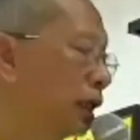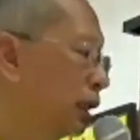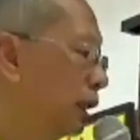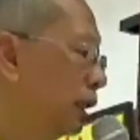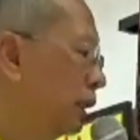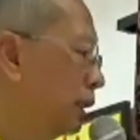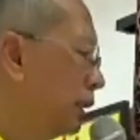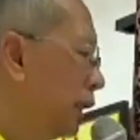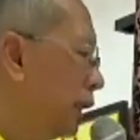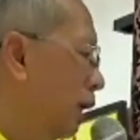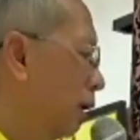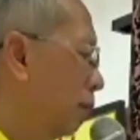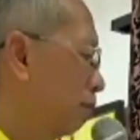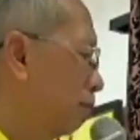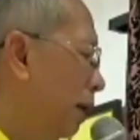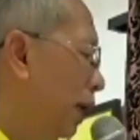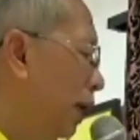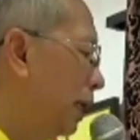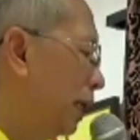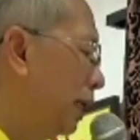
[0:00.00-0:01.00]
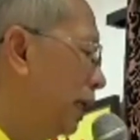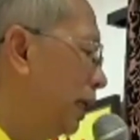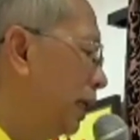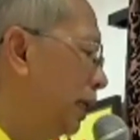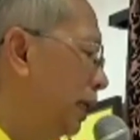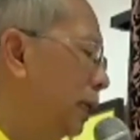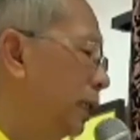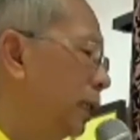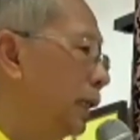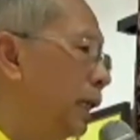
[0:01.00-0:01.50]
these are
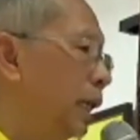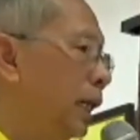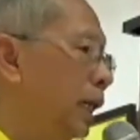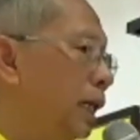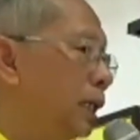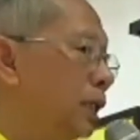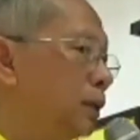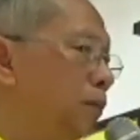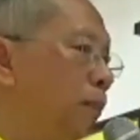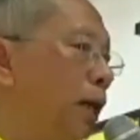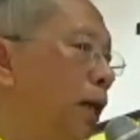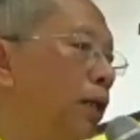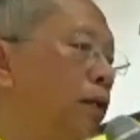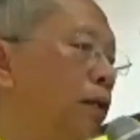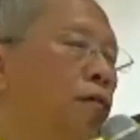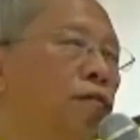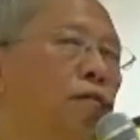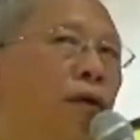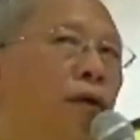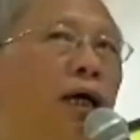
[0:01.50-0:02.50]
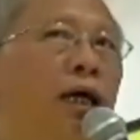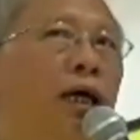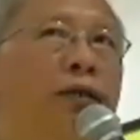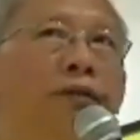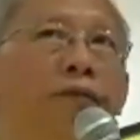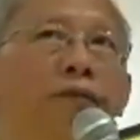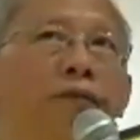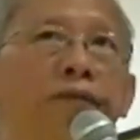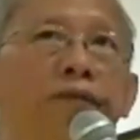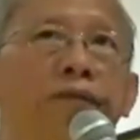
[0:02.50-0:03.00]
mundane aspects of life,